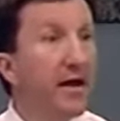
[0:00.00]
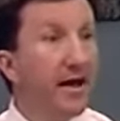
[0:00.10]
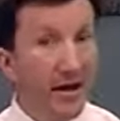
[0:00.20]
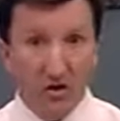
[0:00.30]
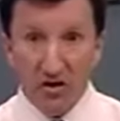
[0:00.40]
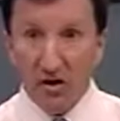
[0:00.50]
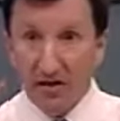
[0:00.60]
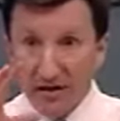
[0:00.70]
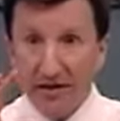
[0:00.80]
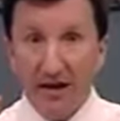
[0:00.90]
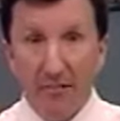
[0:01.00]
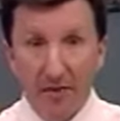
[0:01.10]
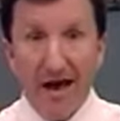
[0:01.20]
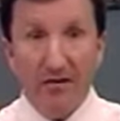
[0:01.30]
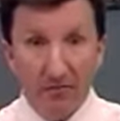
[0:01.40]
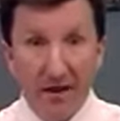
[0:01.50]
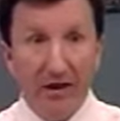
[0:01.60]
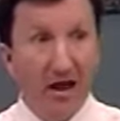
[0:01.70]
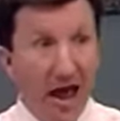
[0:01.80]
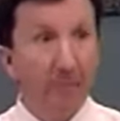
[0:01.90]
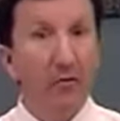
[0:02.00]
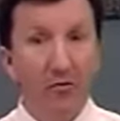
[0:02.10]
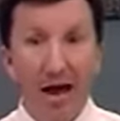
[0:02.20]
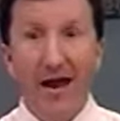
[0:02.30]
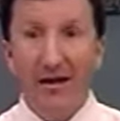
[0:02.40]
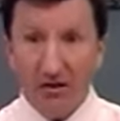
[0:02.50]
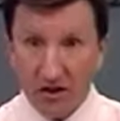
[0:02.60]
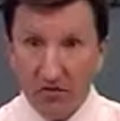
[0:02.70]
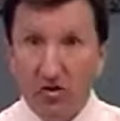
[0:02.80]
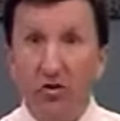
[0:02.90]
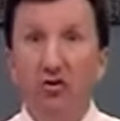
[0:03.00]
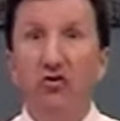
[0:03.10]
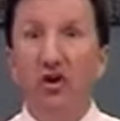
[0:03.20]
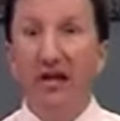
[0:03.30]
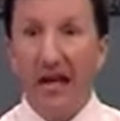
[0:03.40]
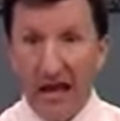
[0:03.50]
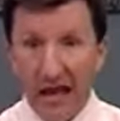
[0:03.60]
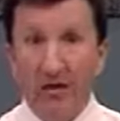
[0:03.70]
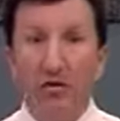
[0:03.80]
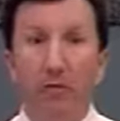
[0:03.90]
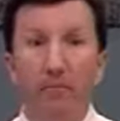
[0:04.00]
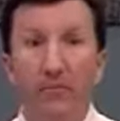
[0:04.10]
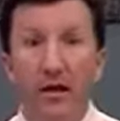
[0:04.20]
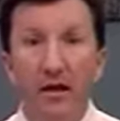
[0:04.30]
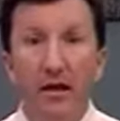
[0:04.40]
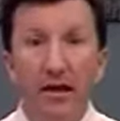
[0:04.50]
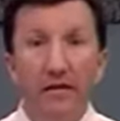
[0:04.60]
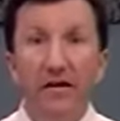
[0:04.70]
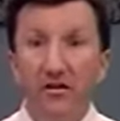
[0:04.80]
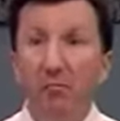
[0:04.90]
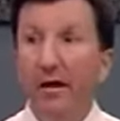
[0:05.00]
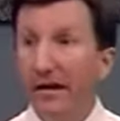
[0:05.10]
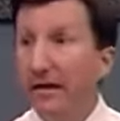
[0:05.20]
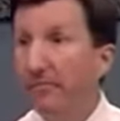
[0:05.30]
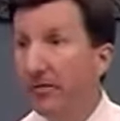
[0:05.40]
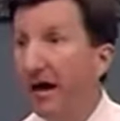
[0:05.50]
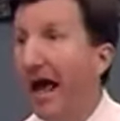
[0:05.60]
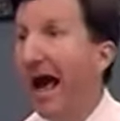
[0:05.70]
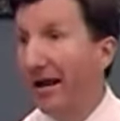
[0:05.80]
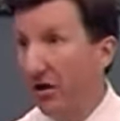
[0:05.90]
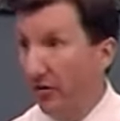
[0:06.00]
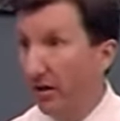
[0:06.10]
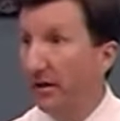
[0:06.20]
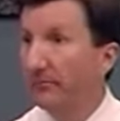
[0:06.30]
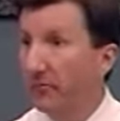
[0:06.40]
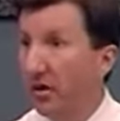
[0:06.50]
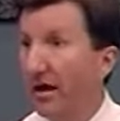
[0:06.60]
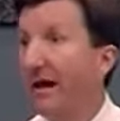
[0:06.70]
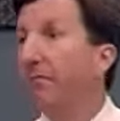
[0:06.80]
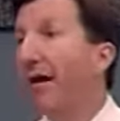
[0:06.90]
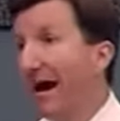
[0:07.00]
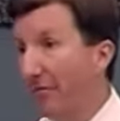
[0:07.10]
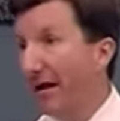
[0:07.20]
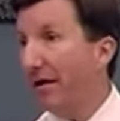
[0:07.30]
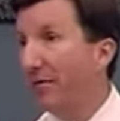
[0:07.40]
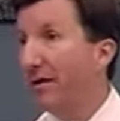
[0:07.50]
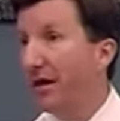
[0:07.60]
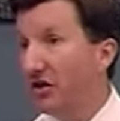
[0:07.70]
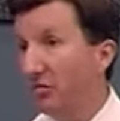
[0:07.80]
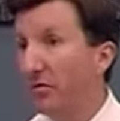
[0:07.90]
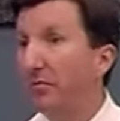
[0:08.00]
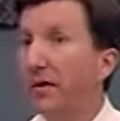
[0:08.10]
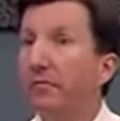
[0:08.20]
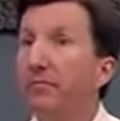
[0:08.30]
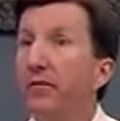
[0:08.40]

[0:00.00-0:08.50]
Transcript: and you start to set up that apparatus so that you can handle this money accurately. Okay, that my recommendation would be